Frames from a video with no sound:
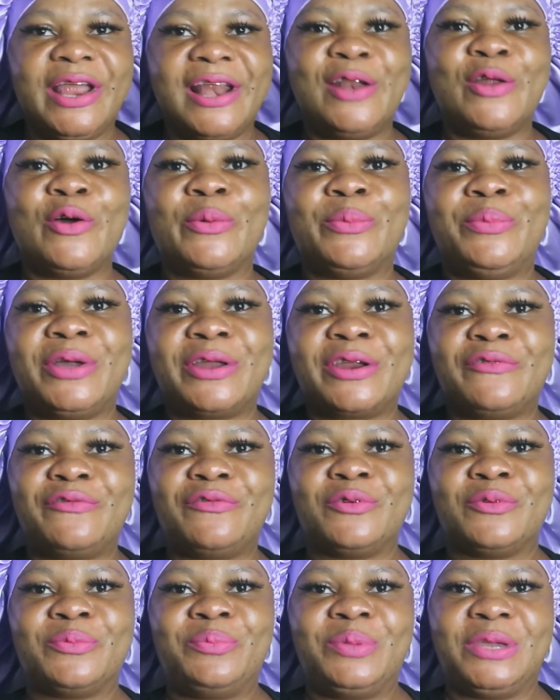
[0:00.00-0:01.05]
land of
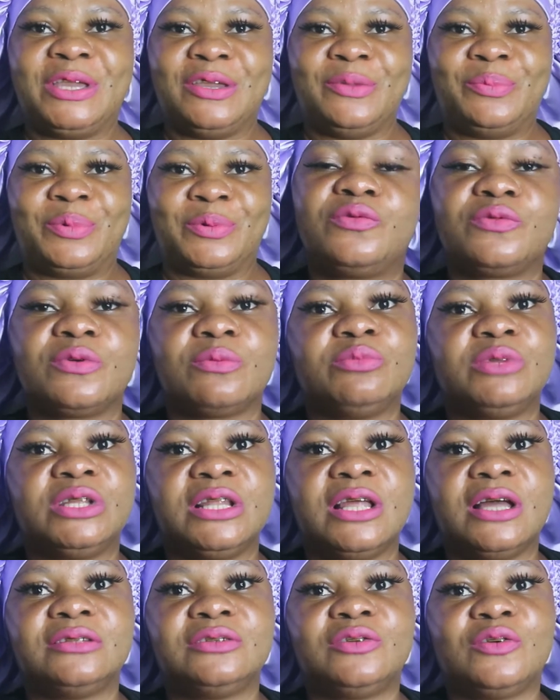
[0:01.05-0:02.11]
beautiful people from the
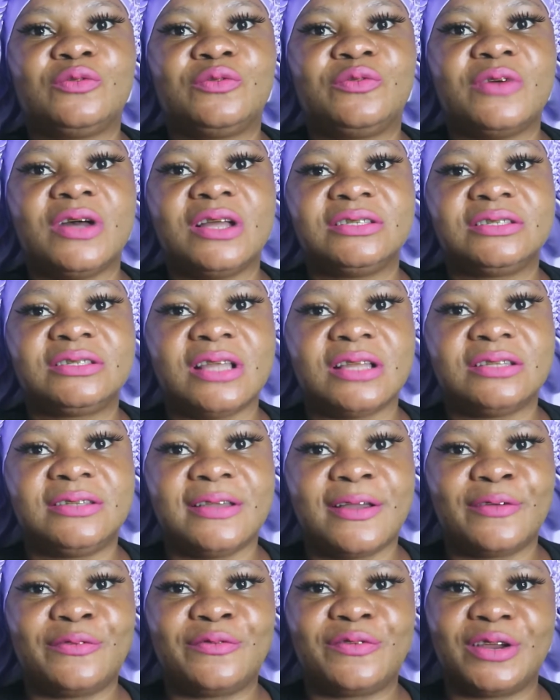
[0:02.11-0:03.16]
land of South
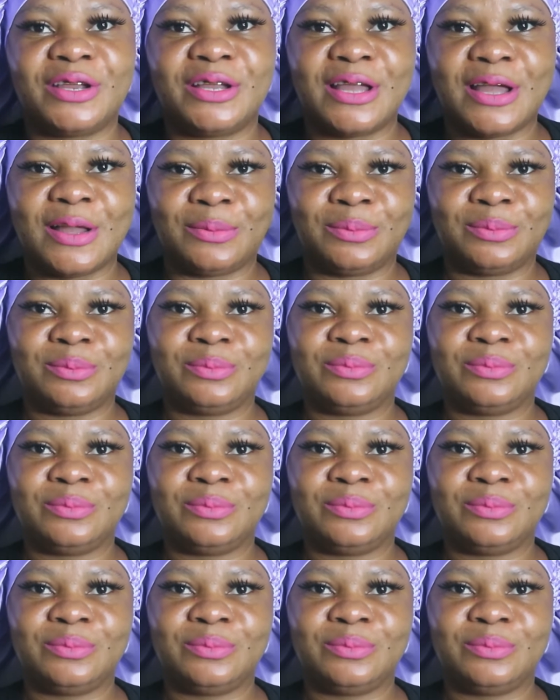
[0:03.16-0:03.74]
Africa.